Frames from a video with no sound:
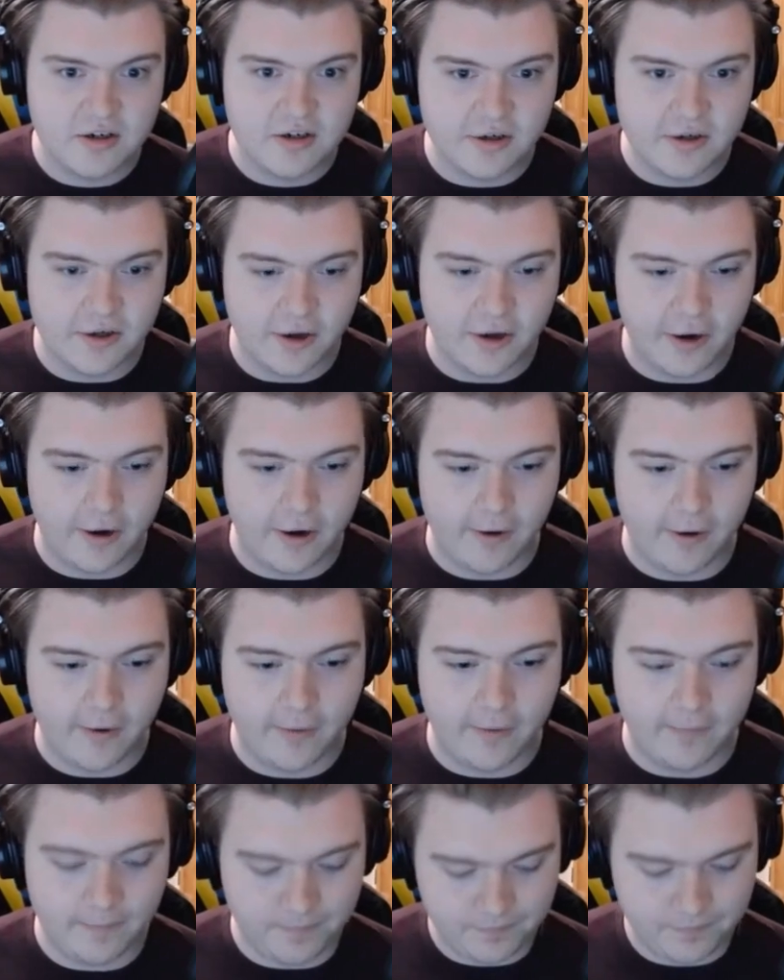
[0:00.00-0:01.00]

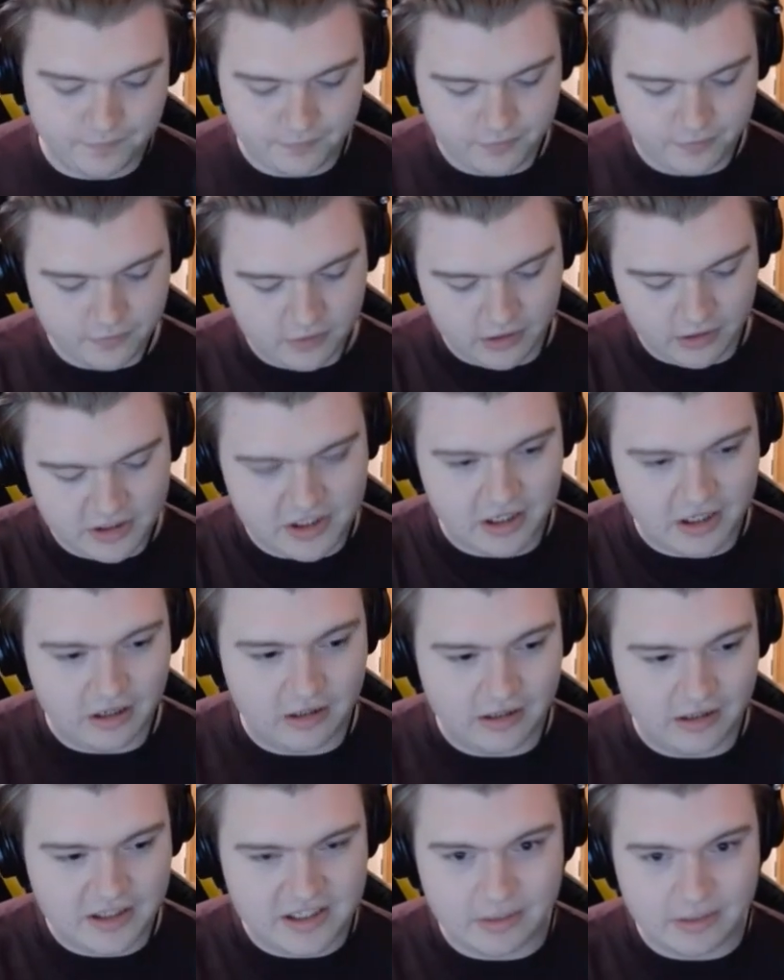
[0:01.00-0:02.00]

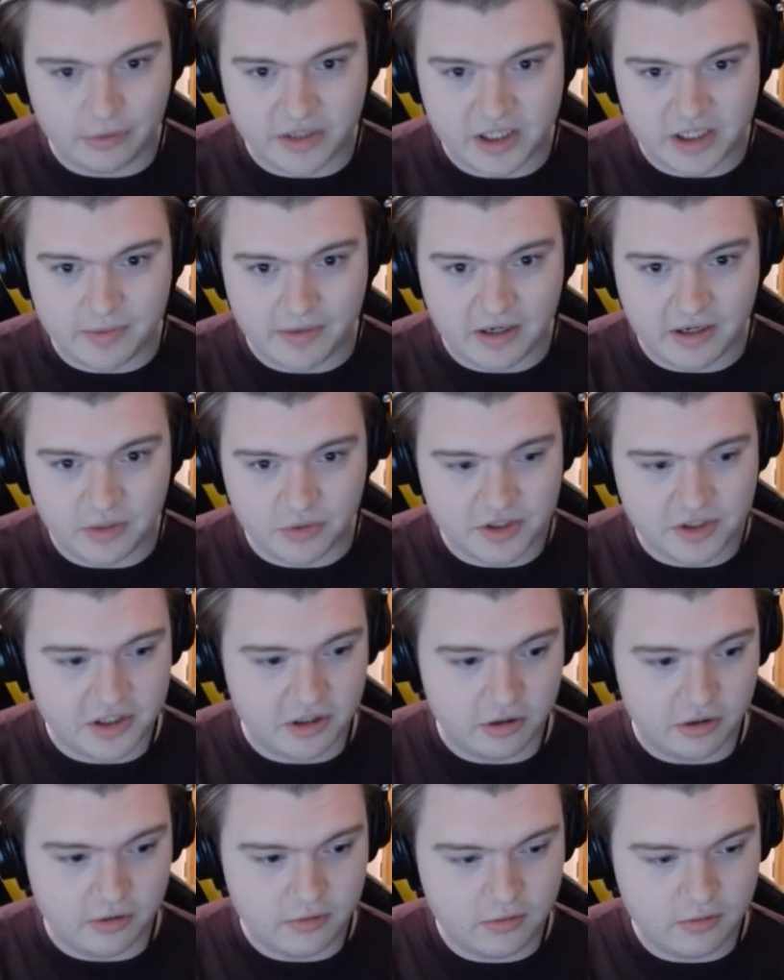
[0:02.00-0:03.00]
Let's see what this mage wants to do.